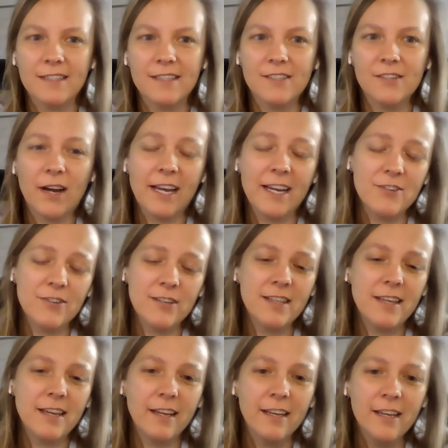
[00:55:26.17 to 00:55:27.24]
And so I actually
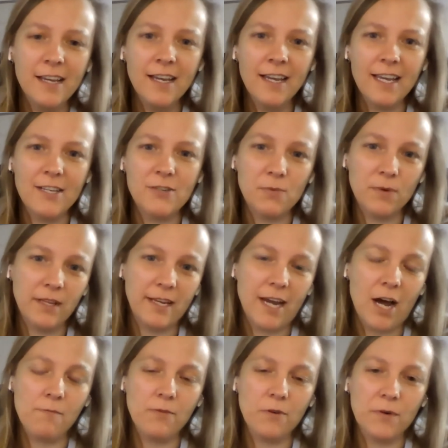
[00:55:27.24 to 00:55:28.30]
think it's really
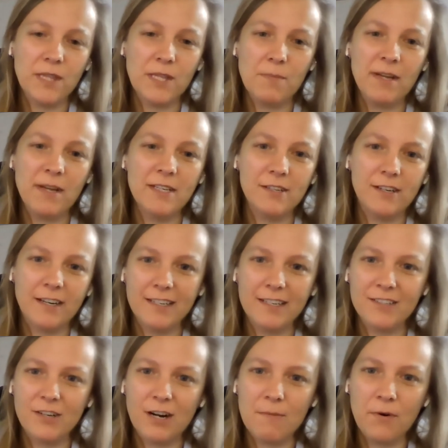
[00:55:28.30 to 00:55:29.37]
helpful when the mentor
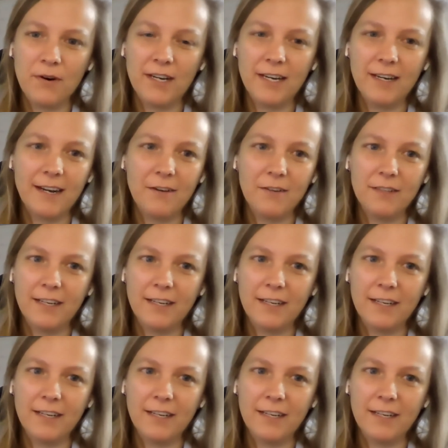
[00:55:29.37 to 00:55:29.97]
can start pointing out,